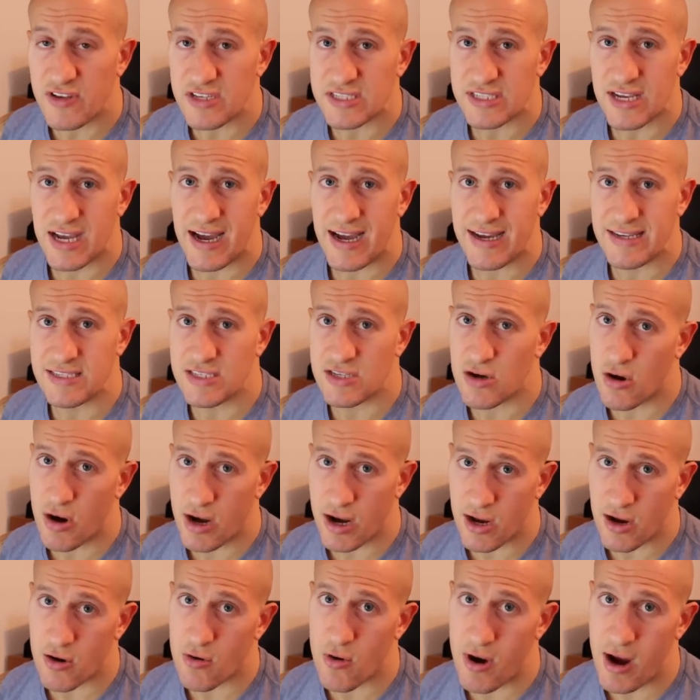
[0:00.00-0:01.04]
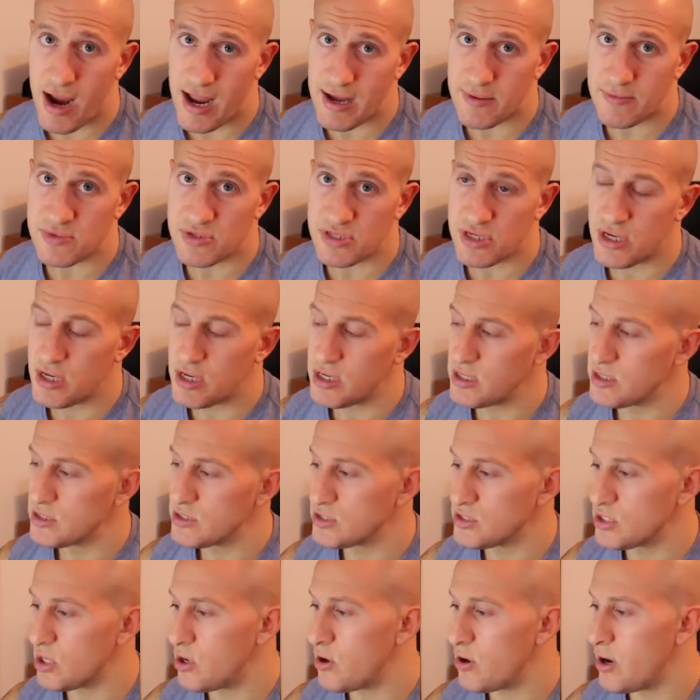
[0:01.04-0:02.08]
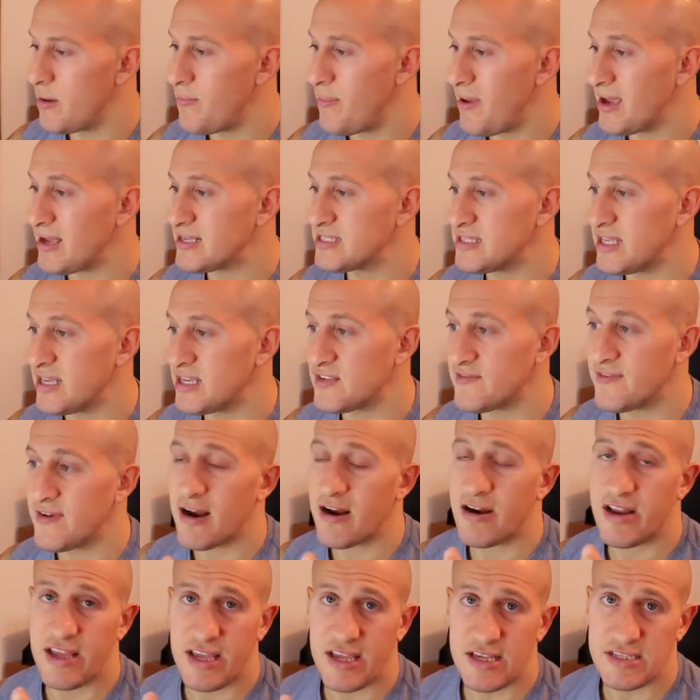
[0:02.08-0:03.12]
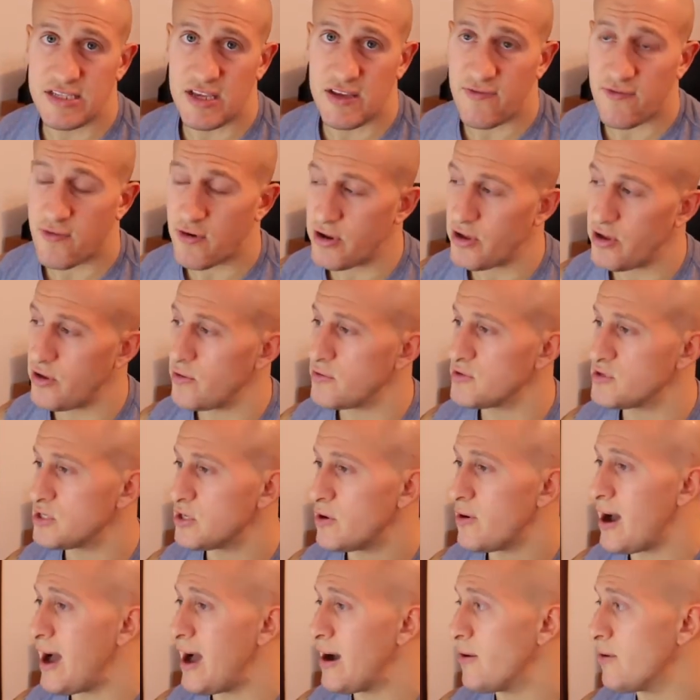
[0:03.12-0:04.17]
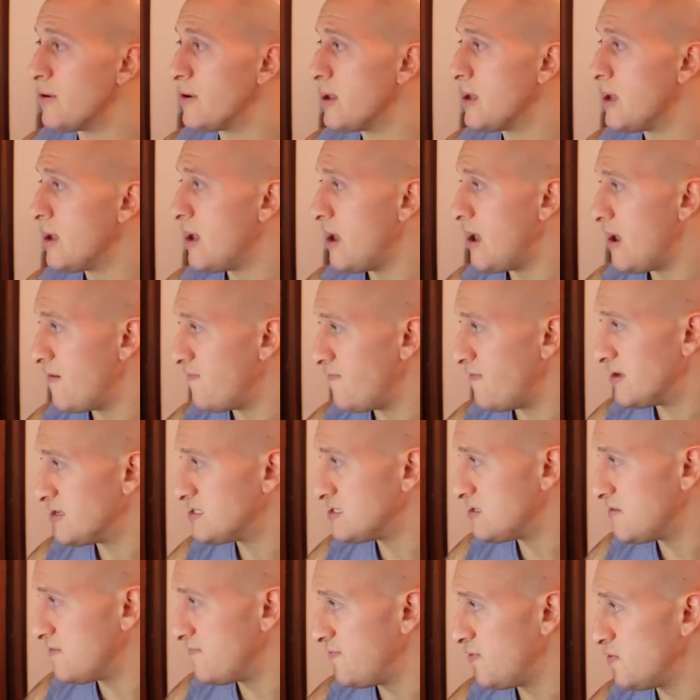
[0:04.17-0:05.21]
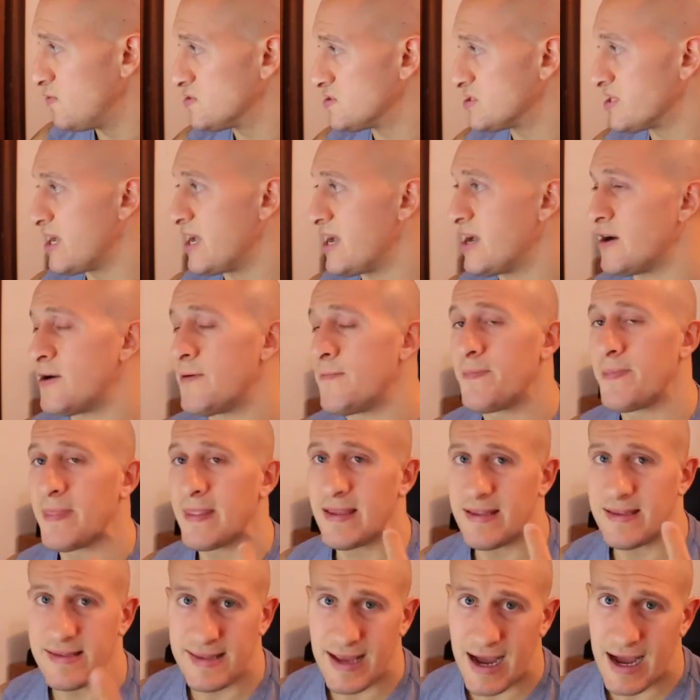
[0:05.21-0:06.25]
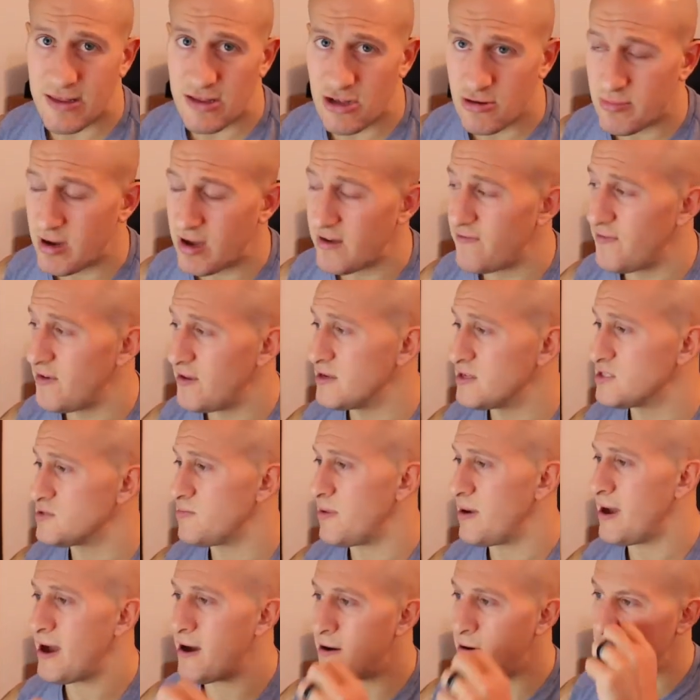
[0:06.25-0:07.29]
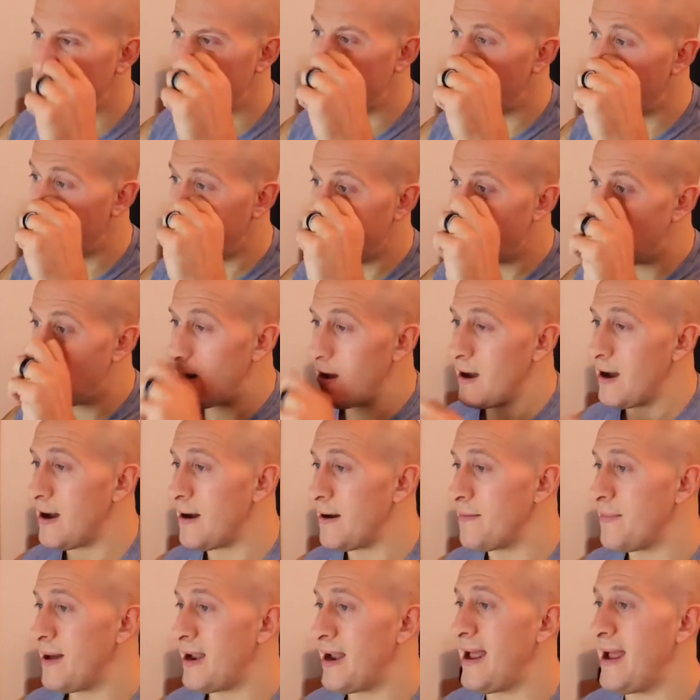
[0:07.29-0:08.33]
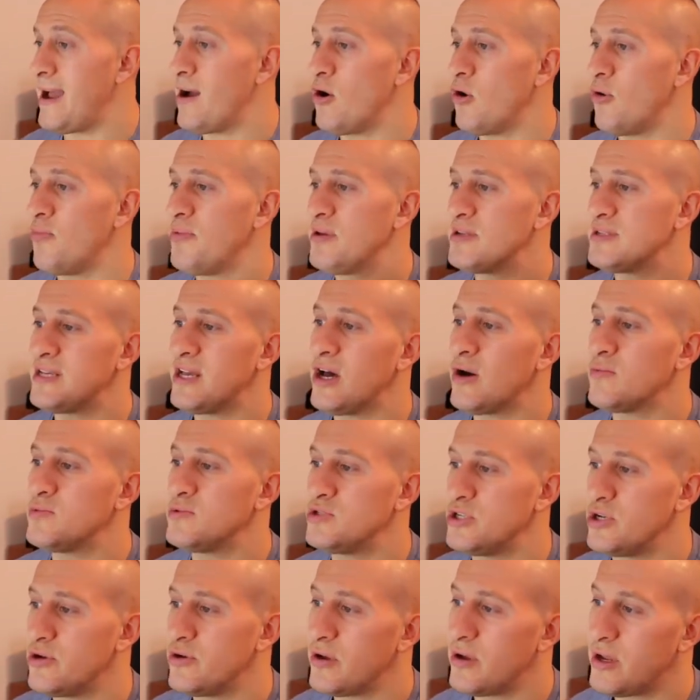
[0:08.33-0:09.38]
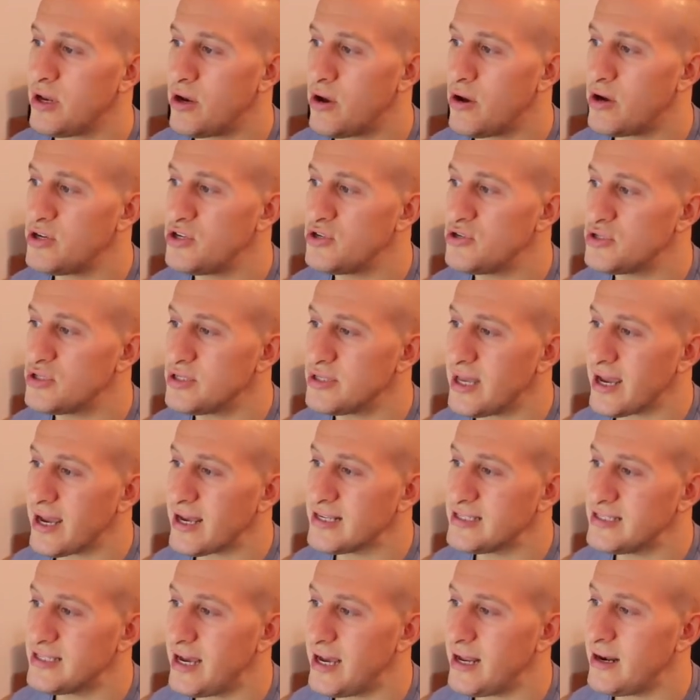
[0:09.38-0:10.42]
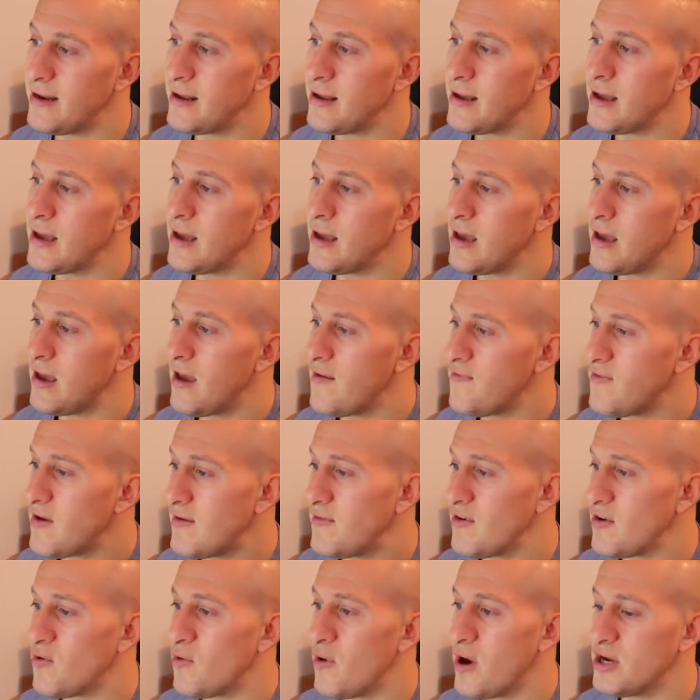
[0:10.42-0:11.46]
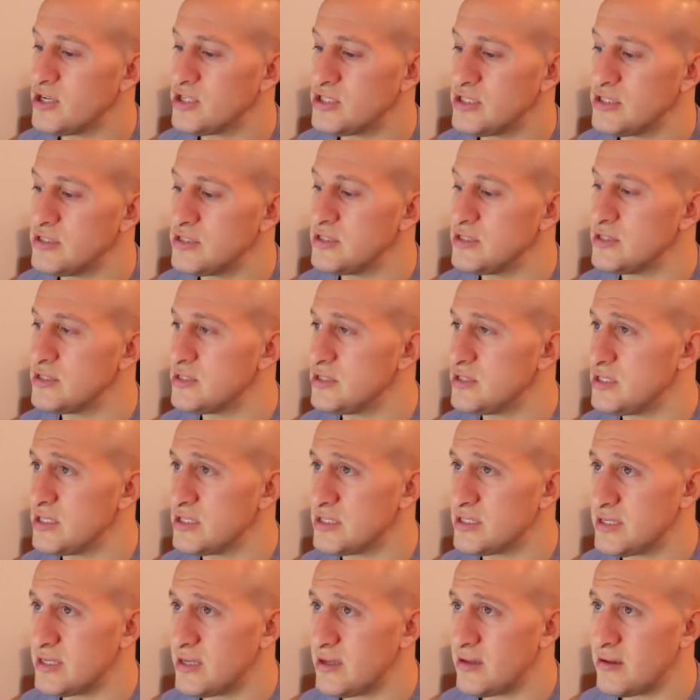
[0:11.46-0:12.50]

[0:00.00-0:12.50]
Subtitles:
size, are in grams. So it makes things very easy for you. So I would invest in a food scale, download MyFitnessPal. I hope this helped you. You know, just like I said, if you have any questions, just